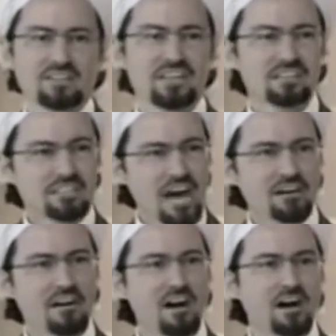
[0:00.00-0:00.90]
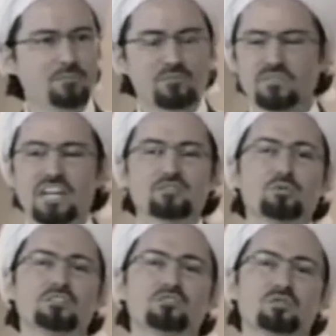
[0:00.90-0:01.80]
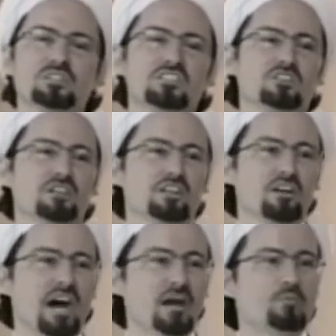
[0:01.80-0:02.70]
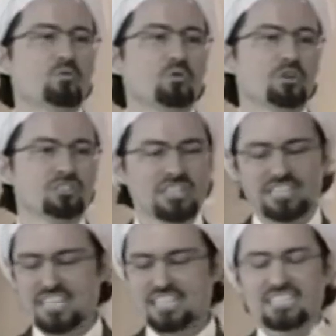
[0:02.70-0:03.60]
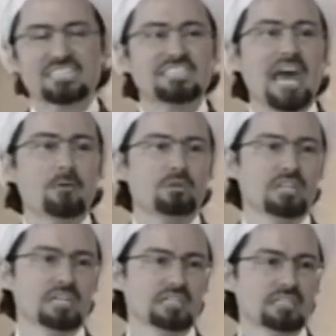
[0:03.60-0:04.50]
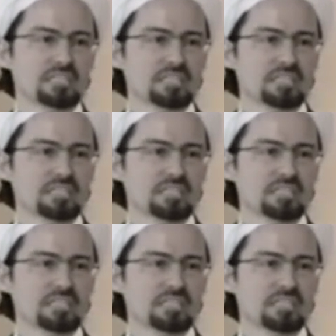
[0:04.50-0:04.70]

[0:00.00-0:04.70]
that is haram, that's what it's doing to your inner eye, but worse. It's like stabbing it.